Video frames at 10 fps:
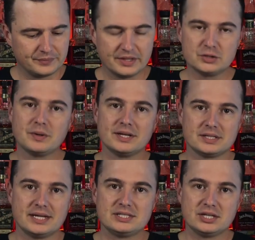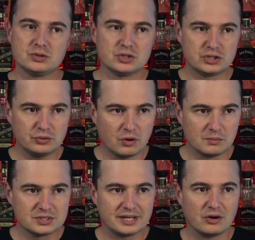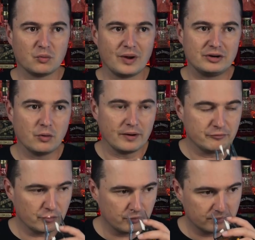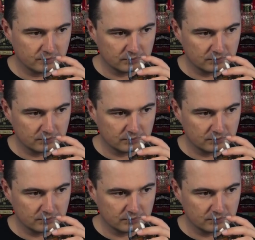This one has a nice citrus too, almost like a red grapefruit.